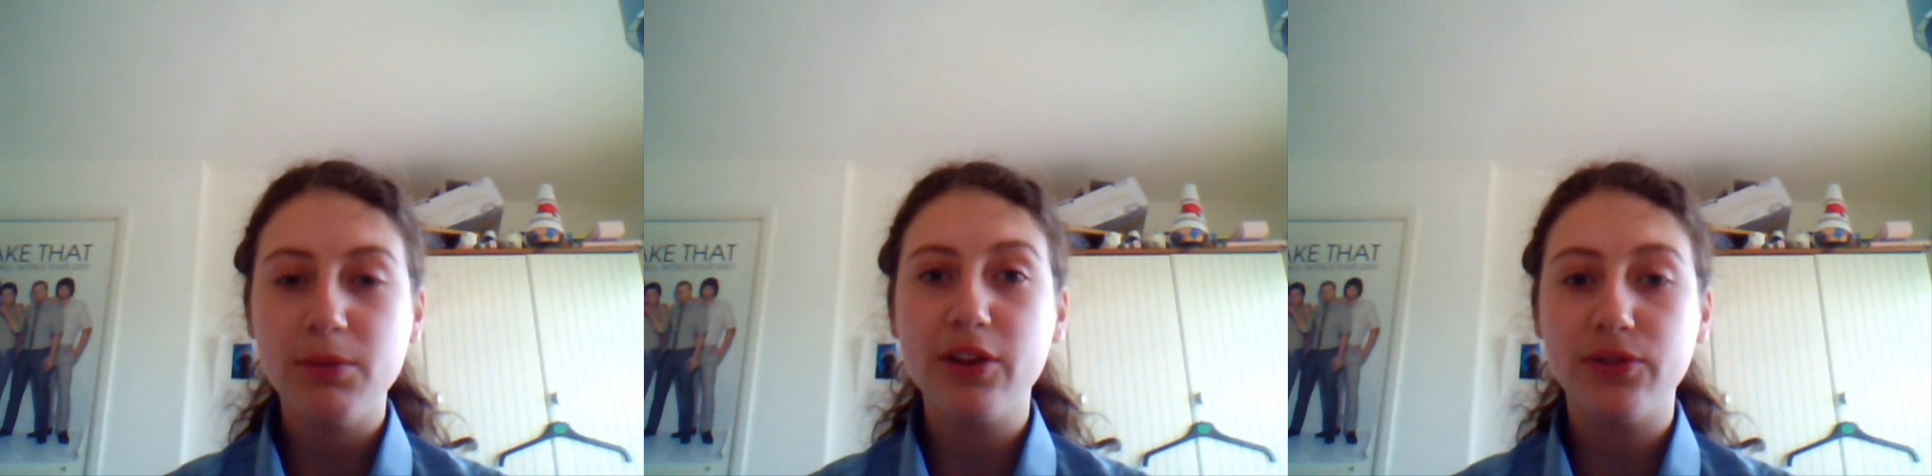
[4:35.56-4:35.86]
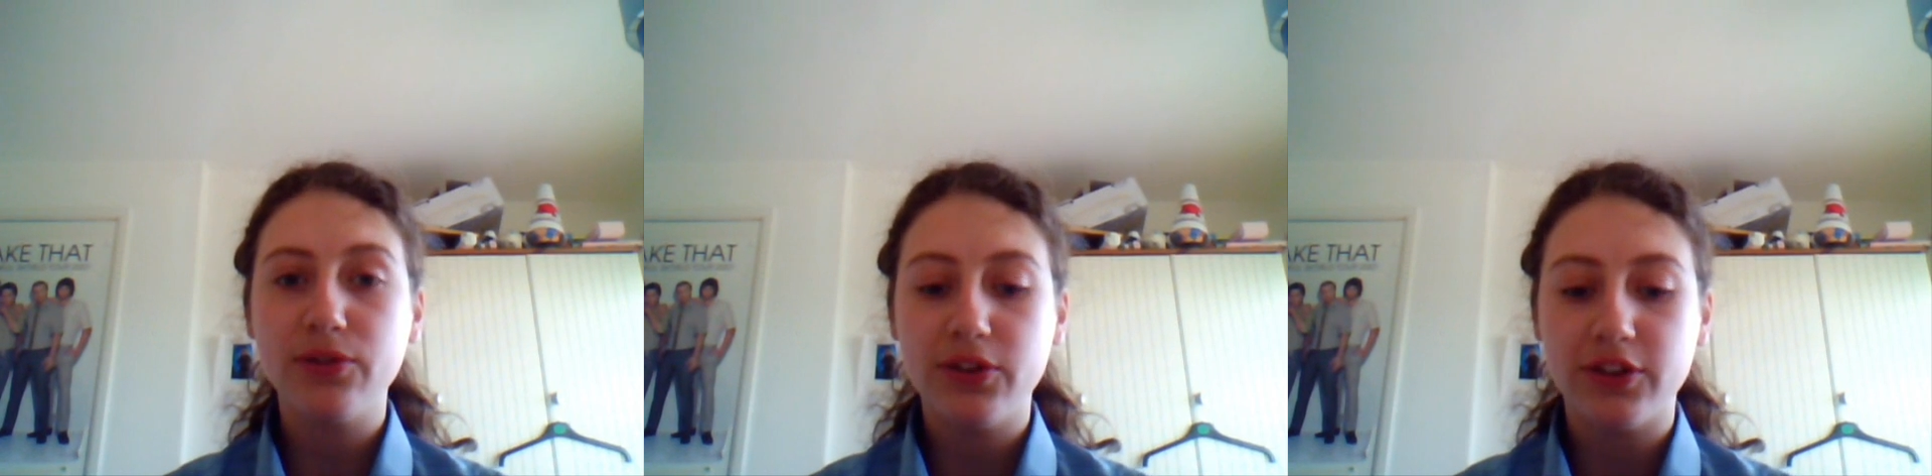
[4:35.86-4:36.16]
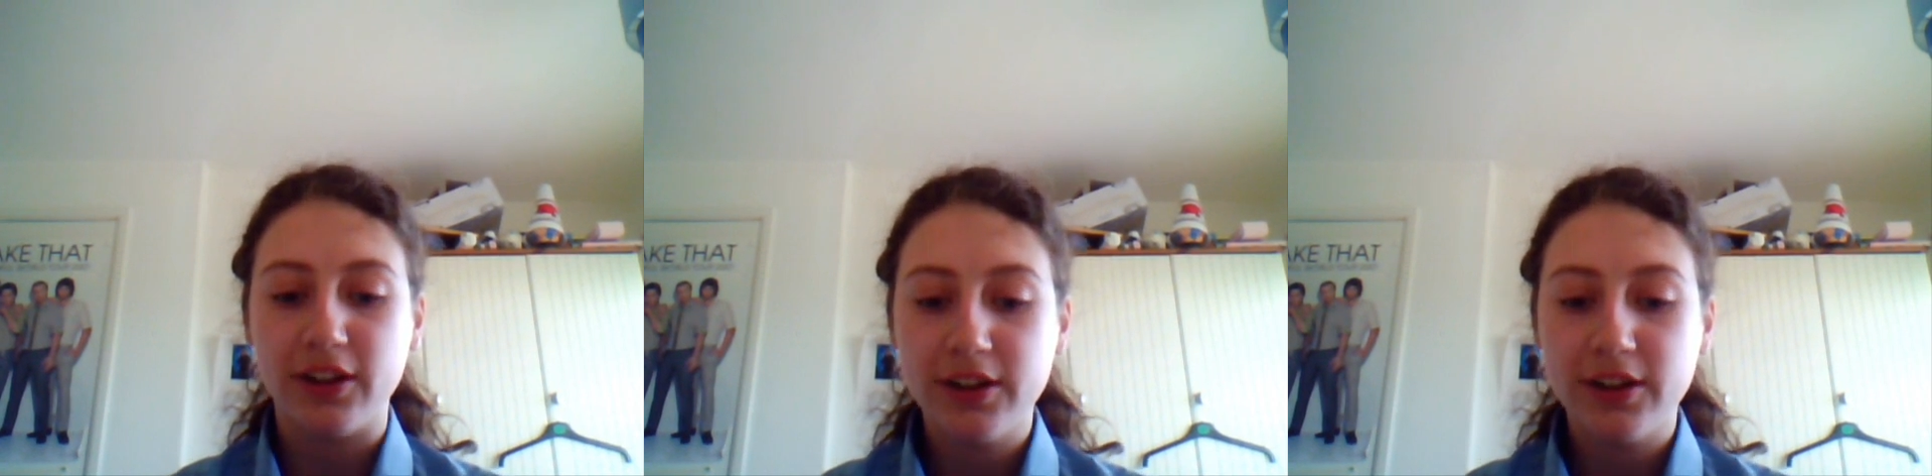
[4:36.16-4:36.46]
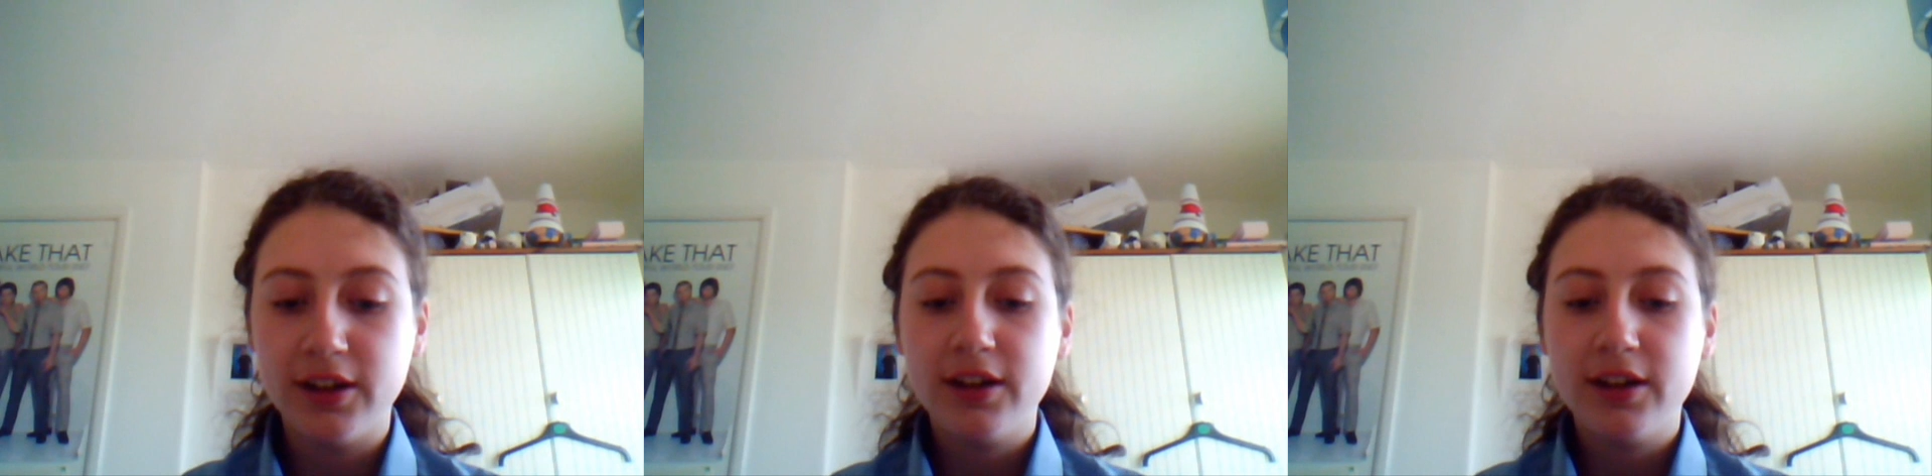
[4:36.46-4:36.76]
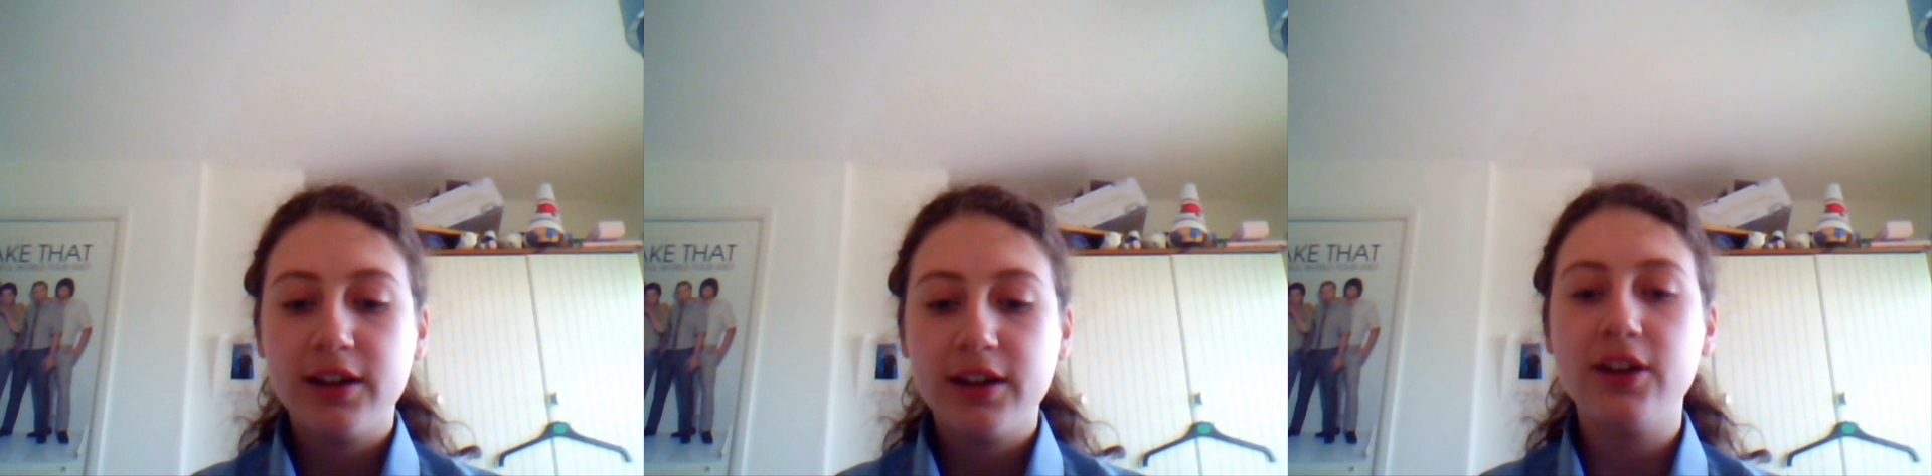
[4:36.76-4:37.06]
Past or future?
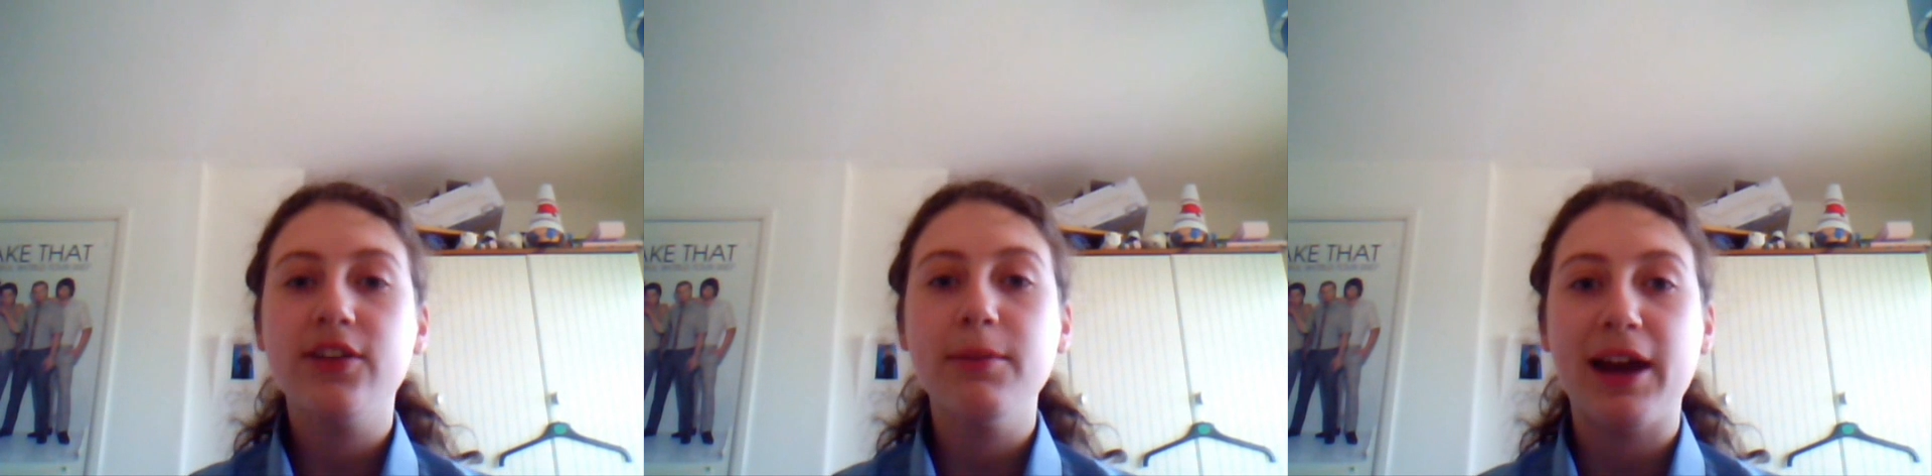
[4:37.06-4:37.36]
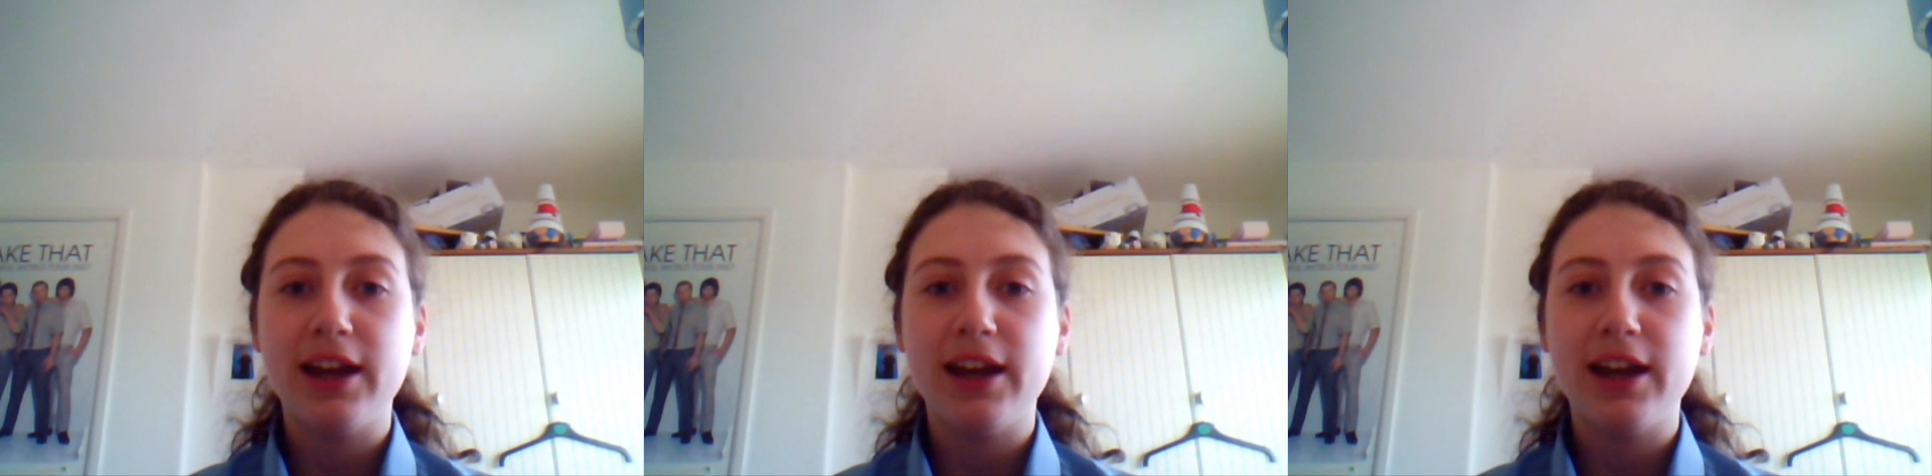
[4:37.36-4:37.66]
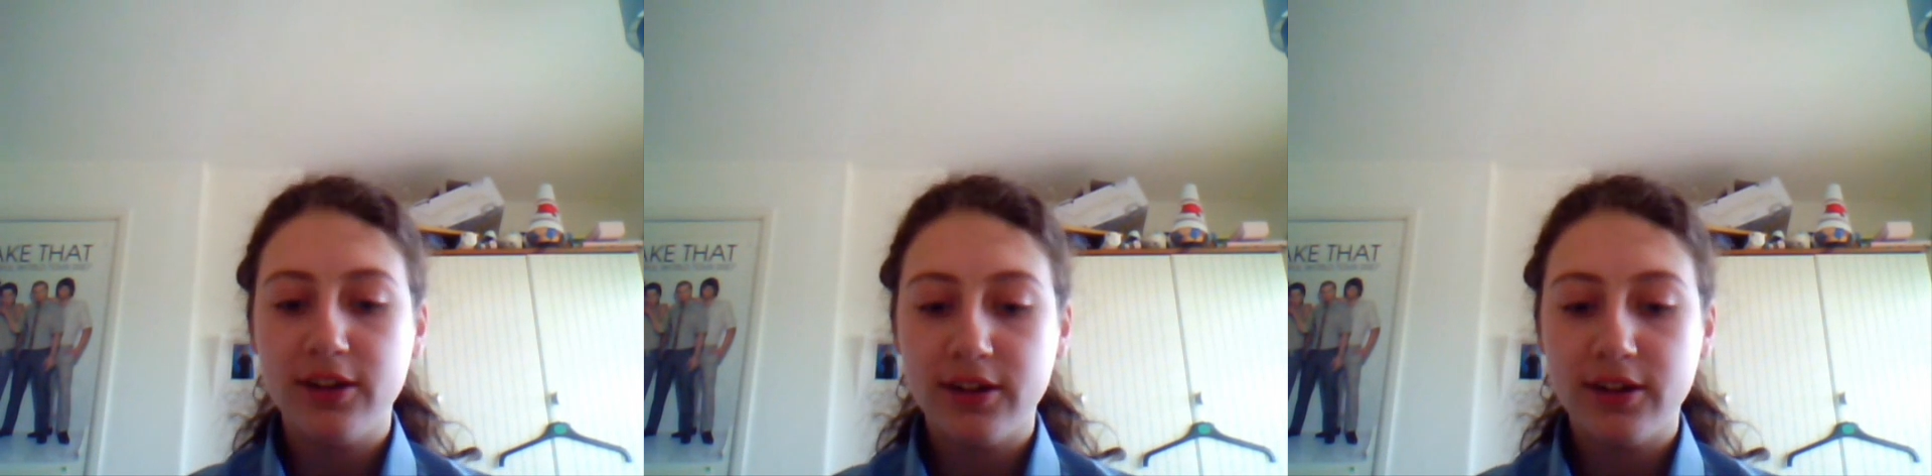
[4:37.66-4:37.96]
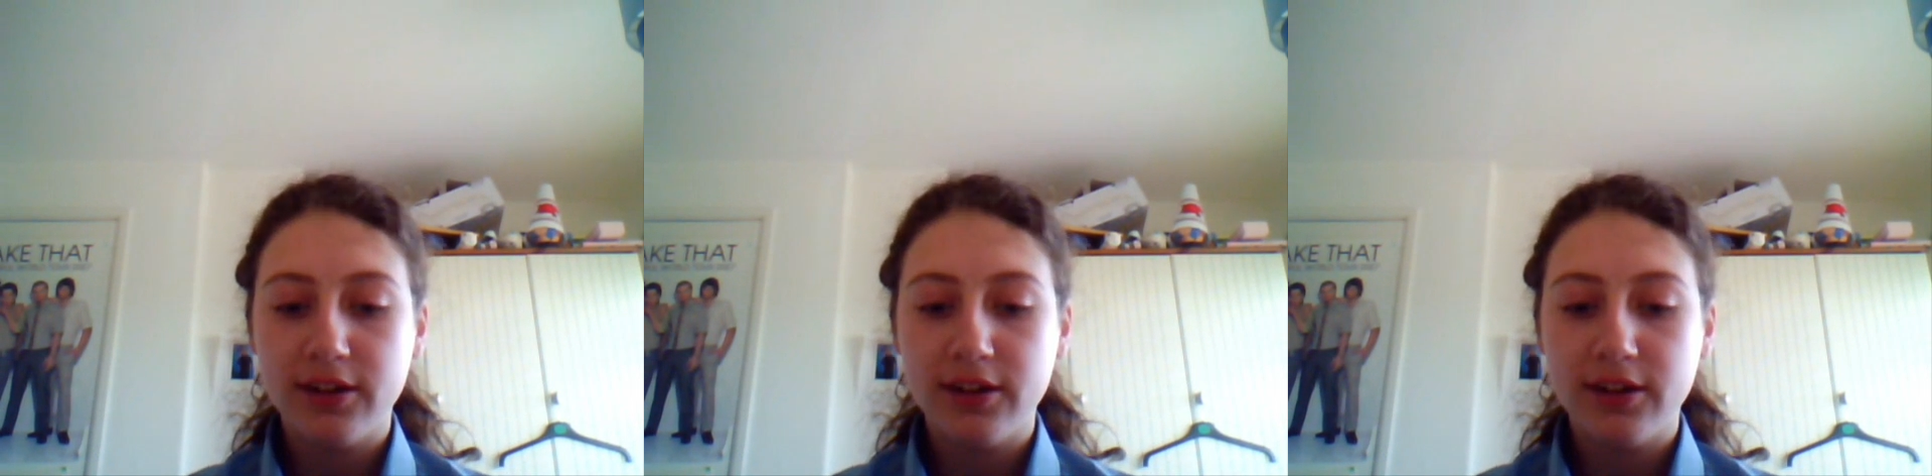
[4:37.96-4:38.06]
Can you say page?